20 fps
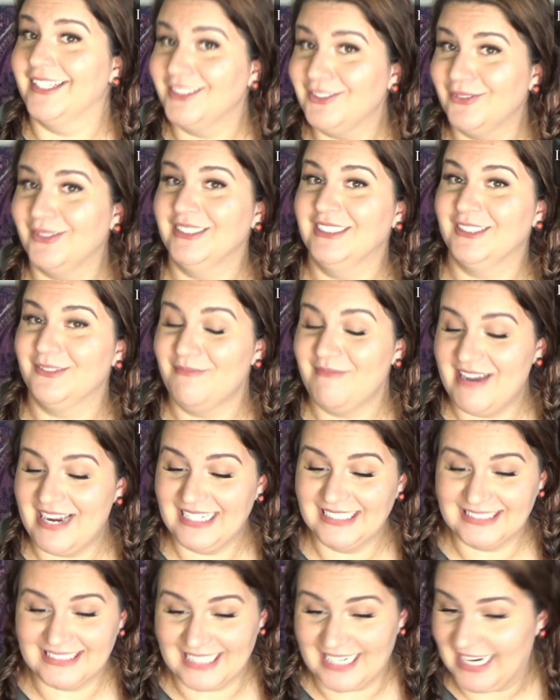this one's
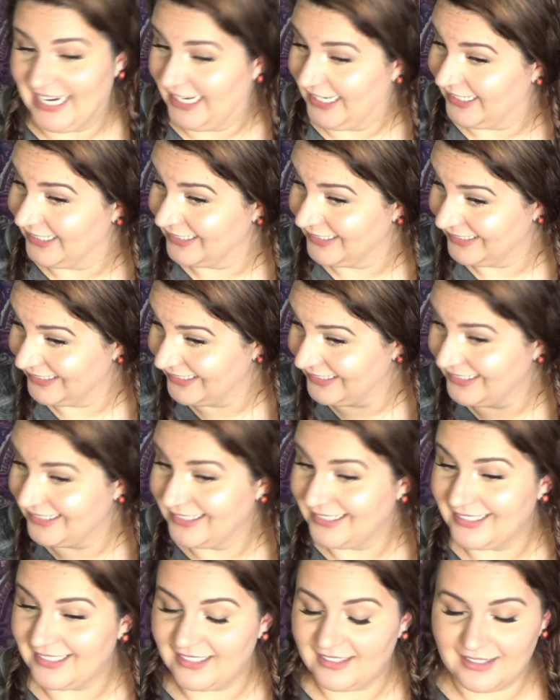amazing.
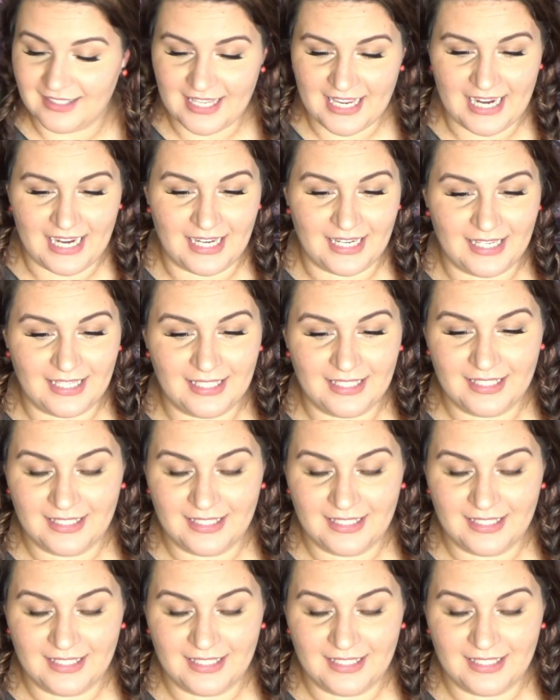Like